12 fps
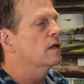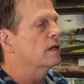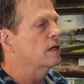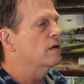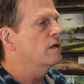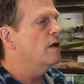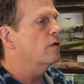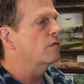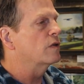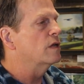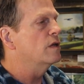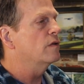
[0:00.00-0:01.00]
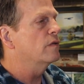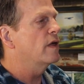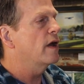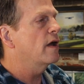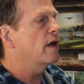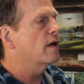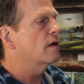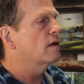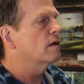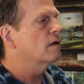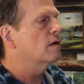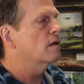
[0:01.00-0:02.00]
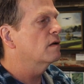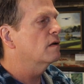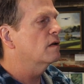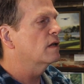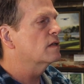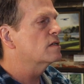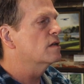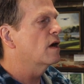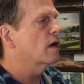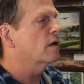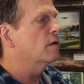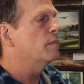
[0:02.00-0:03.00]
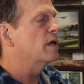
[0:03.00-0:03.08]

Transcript: And you know, if you do that, it's not going to